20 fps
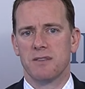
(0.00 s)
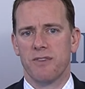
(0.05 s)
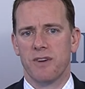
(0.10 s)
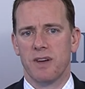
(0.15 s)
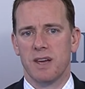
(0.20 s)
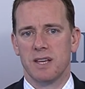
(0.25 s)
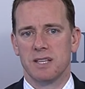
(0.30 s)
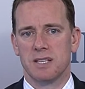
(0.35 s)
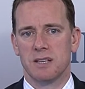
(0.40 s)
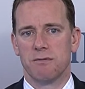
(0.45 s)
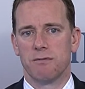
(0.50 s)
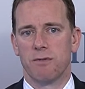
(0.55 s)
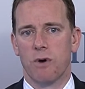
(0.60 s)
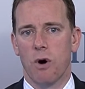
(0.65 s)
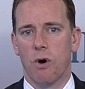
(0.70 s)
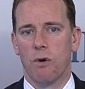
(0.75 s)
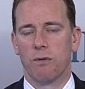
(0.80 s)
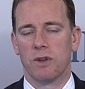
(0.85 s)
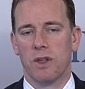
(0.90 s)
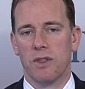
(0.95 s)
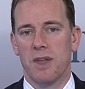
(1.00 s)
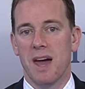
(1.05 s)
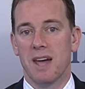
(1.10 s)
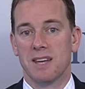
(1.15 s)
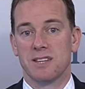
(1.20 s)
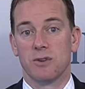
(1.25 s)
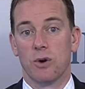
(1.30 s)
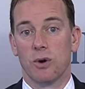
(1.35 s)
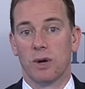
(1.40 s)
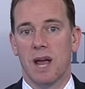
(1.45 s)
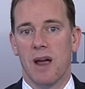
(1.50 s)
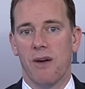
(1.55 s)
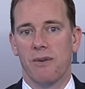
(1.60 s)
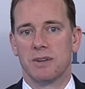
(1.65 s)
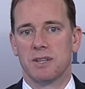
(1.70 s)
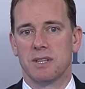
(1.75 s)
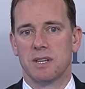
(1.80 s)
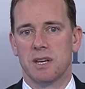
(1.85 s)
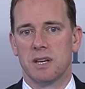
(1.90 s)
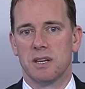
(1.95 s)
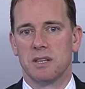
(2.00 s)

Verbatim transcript: is involved, and that is not guaranteed.